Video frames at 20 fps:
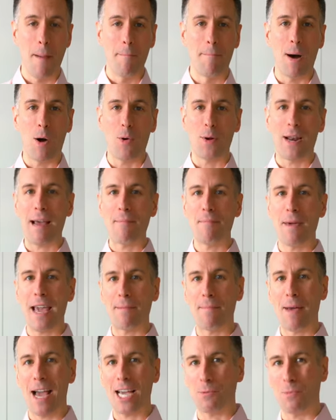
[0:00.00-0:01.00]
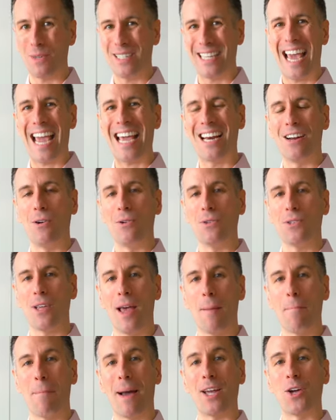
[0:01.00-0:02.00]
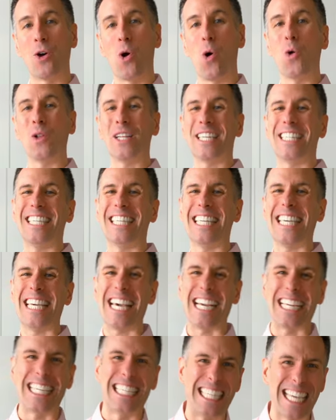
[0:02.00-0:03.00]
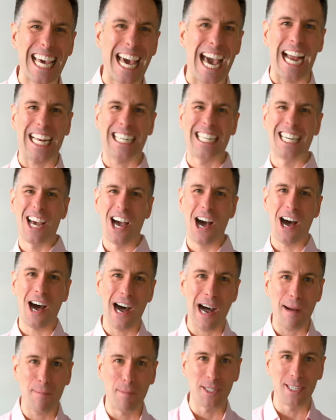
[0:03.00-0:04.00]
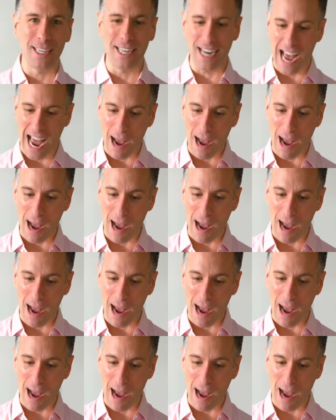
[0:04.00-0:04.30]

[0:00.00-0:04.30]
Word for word: But when I make mashed potatoes, my goal is the exact opposite.